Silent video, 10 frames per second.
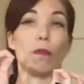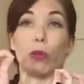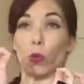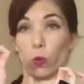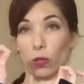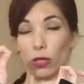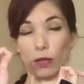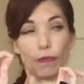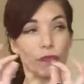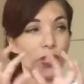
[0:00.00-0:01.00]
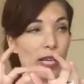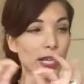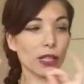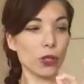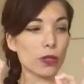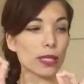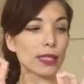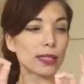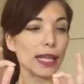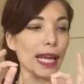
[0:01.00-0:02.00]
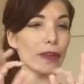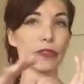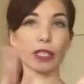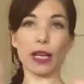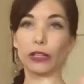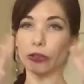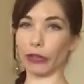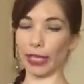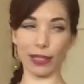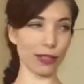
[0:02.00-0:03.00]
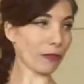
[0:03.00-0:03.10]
bones, and those little caves are creating the